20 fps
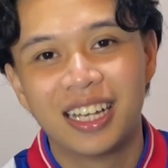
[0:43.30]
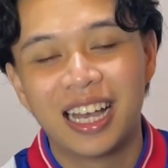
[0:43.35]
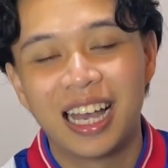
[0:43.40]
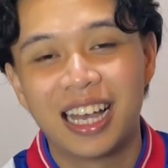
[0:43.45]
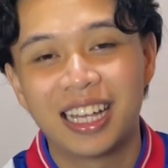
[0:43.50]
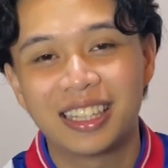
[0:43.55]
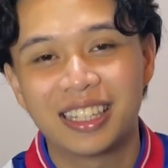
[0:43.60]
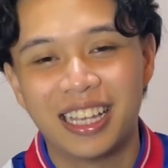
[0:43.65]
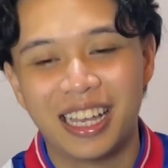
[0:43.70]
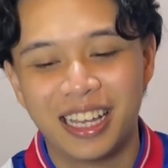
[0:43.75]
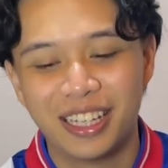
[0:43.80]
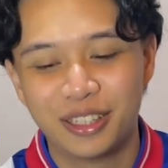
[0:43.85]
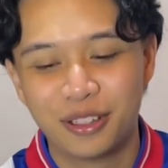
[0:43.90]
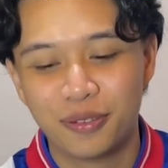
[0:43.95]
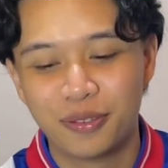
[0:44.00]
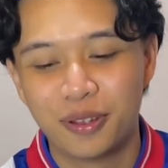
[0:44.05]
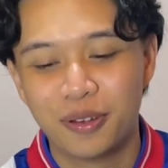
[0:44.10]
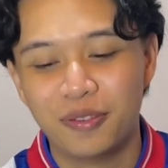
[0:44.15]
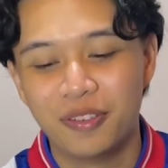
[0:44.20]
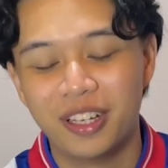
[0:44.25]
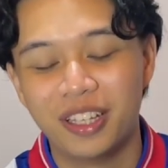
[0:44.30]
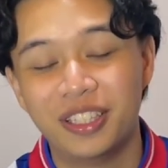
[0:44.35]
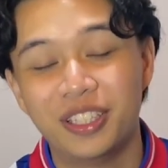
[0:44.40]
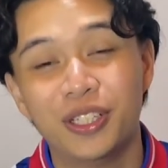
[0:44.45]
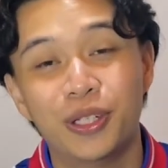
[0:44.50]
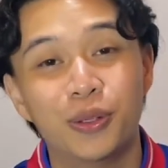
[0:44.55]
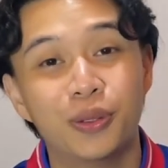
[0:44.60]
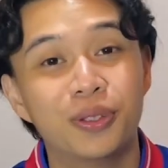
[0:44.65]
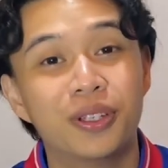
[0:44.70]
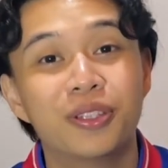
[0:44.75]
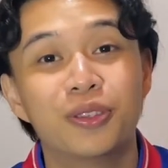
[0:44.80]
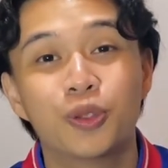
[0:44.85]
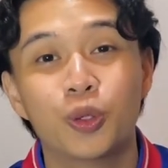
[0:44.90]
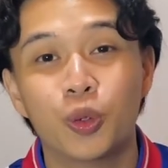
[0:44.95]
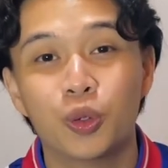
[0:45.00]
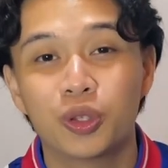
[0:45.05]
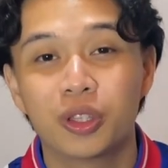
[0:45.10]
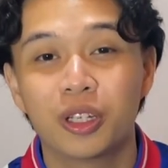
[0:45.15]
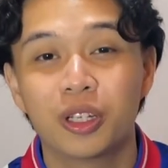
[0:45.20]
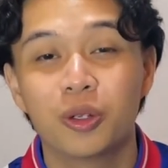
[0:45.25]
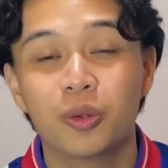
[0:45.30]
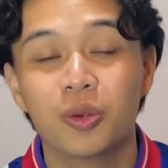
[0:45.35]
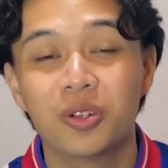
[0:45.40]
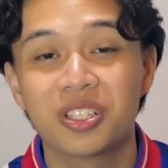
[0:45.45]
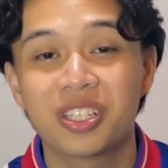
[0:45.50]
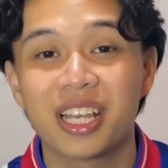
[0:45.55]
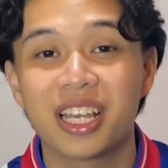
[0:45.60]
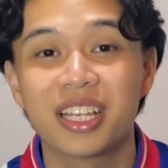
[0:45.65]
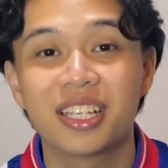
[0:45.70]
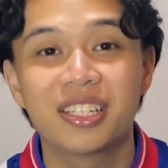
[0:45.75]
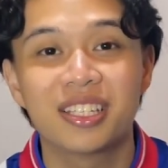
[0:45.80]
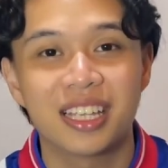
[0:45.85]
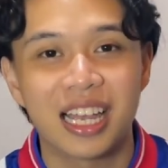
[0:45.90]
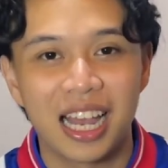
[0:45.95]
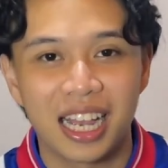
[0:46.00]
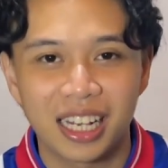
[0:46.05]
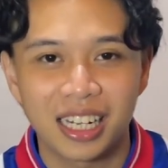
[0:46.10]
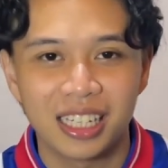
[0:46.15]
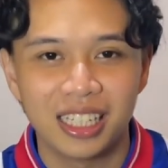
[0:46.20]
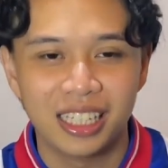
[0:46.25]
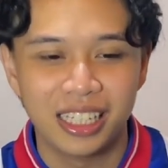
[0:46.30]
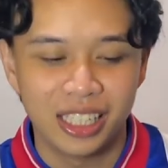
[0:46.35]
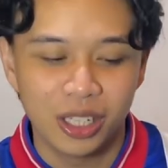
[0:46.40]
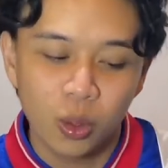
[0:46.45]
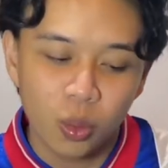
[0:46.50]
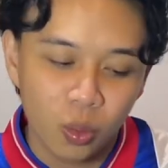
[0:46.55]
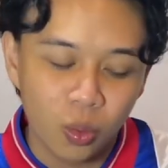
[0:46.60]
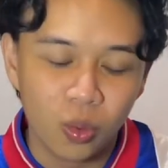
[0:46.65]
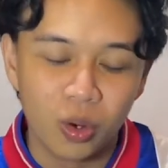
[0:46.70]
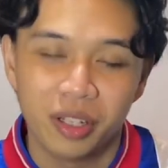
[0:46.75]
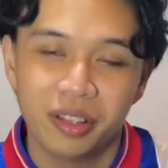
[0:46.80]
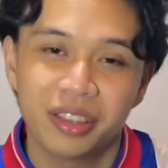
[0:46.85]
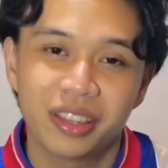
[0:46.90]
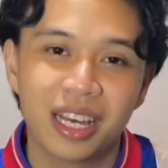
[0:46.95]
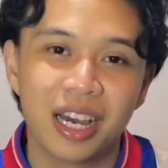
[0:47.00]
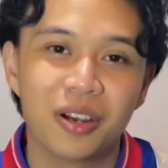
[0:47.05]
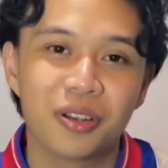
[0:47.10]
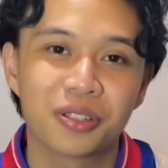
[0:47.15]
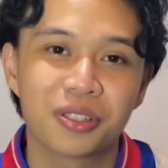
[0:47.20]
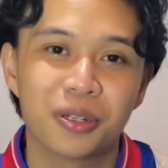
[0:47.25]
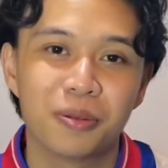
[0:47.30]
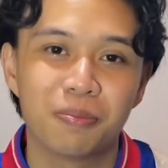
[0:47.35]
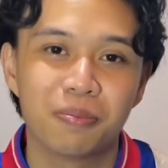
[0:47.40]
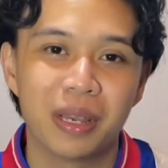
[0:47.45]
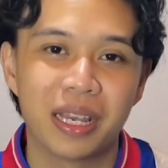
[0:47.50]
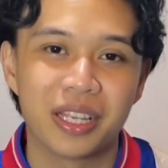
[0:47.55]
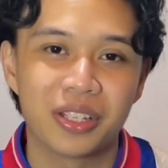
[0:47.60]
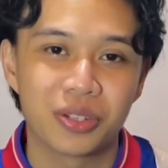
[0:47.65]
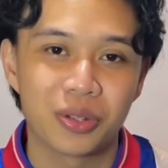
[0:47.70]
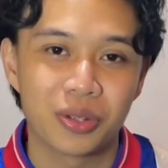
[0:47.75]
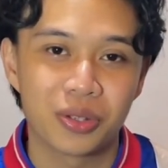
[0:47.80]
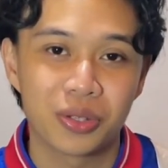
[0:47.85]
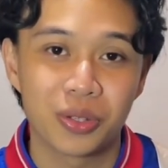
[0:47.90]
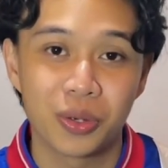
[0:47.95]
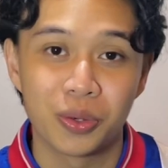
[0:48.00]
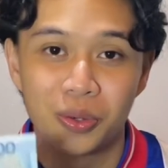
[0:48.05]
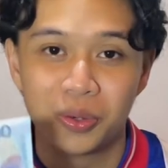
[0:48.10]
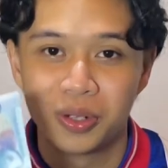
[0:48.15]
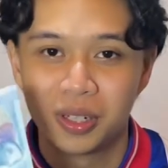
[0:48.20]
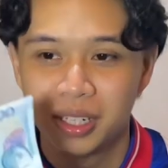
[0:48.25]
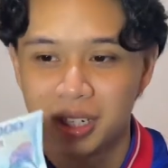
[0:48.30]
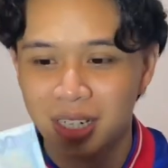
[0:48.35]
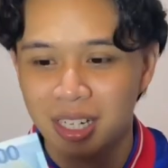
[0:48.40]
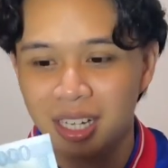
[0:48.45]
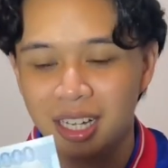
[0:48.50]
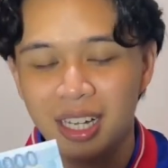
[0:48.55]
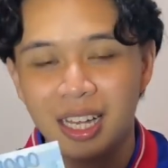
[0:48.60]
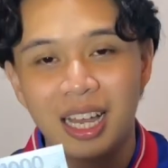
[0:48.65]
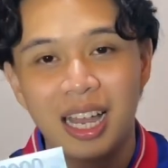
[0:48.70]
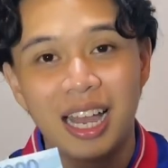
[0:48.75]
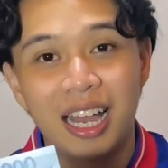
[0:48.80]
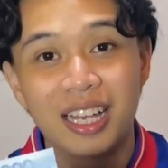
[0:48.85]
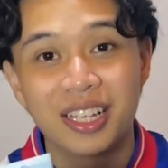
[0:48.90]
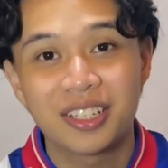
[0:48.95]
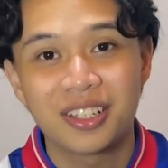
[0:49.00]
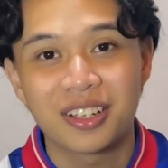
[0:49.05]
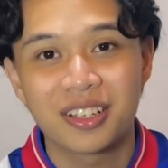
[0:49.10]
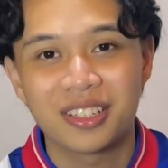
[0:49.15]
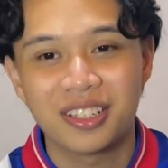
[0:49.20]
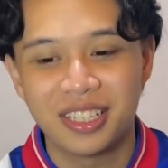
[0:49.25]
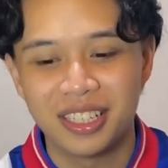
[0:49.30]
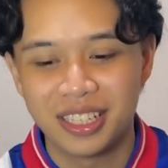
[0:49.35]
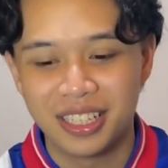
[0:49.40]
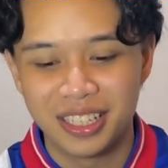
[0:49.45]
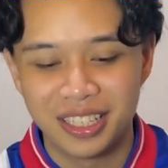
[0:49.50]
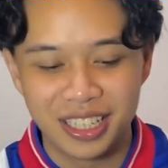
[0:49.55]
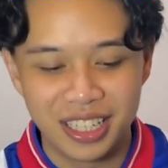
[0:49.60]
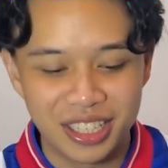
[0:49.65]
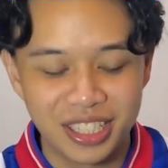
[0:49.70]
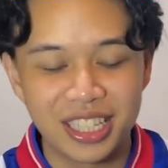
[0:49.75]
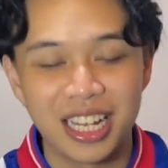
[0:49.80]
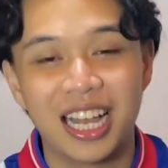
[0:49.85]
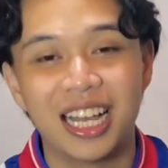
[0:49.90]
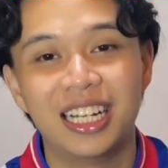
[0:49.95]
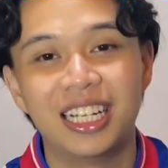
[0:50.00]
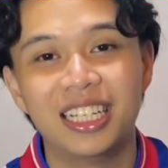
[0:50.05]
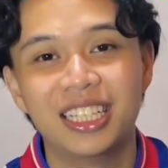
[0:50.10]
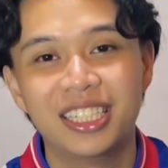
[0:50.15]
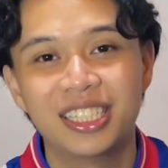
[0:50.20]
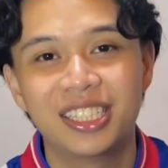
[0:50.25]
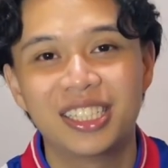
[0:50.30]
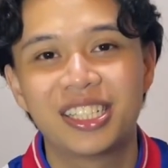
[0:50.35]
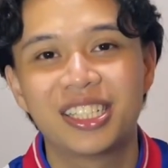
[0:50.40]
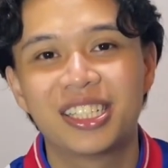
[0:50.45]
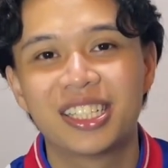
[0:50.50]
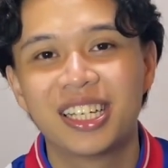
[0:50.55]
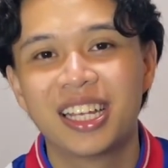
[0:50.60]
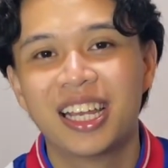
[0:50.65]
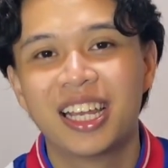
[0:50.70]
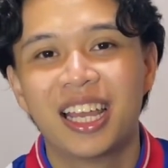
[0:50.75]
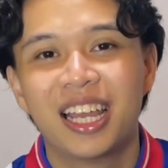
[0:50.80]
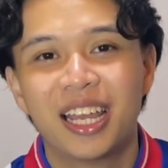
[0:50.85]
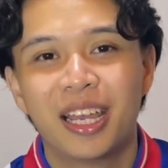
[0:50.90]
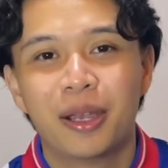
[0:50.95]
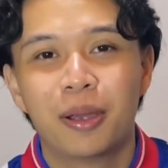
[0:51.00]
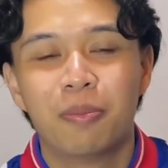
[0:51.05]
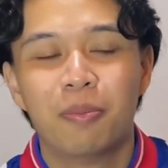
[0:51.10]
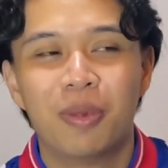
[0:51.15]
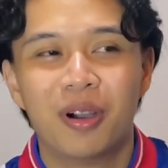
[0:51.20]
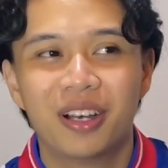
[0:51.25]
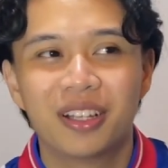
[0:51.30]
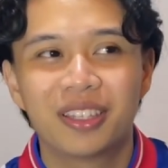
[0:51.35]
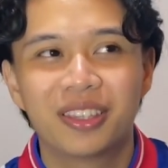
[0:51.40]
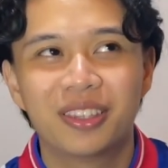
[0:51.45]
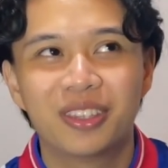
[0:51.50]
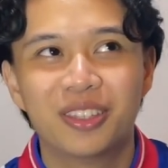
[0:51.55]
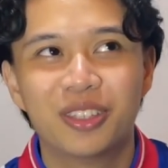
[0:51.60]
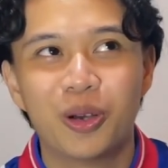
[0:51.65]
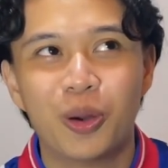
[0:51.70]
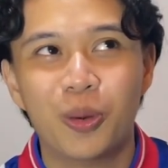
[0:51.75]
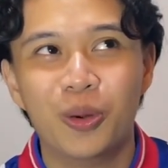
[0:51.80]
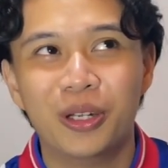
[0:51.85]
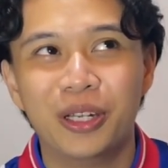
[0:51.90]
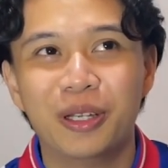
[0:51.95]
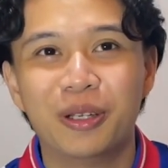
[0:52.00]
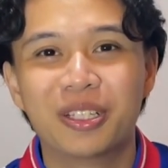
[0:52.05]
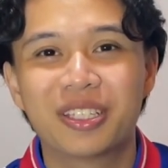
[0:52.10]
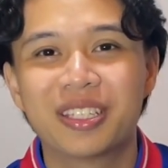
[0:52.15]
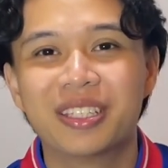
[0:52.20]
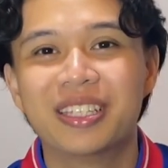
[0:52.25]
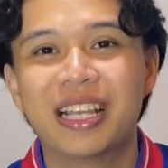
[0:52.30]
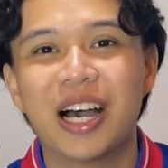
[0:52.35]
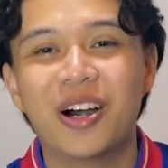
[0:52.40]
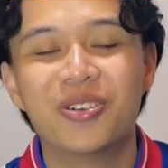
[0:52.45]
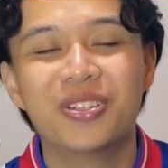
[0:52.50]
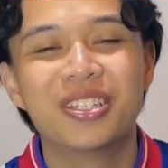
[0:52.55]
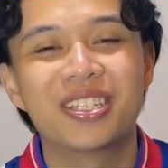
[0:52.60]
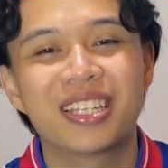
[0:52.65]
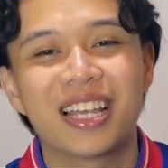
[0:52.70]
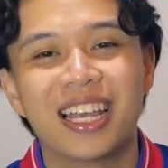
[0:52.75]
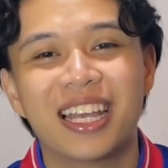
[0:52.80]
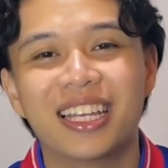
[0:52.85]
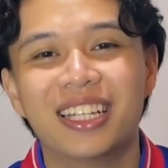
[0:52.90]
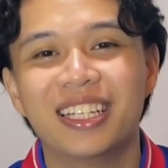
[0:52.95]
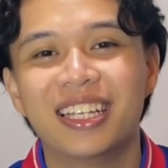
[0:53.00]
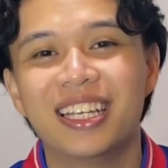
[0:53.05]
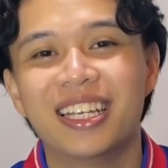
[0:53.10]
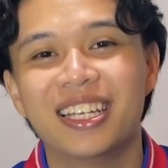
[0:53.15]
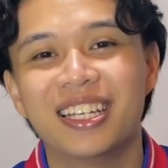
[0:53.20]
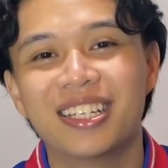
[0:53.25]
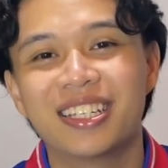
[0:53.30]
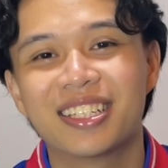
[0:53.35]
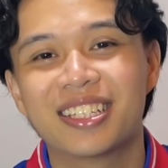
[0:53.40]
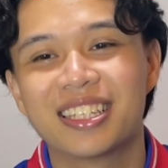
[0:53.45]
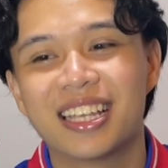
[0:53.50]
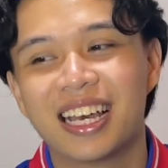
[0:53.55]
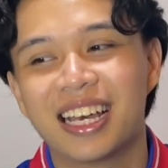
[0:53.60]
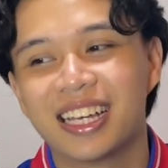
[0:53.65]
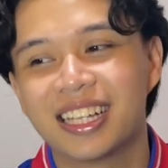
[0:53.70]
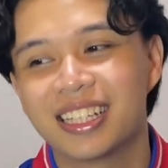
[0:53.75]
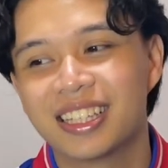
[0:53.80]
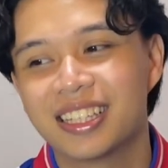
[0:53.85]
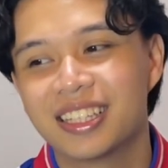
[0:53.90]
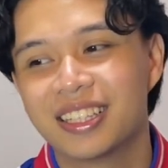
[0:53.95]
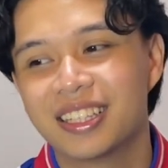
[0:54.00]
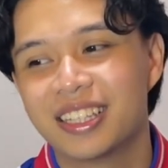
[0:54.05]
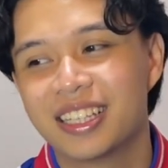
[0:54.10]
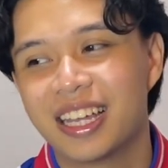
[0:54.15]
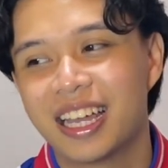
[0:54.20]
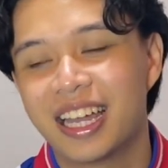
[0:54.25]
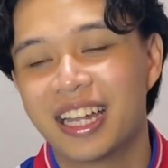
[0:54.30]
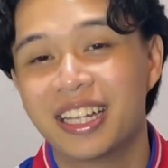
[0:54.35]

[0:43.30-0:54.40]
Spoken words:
at the end of the video, the total was exactly 1,000 pesos. So I succeeded the challenge, but the only downside is that I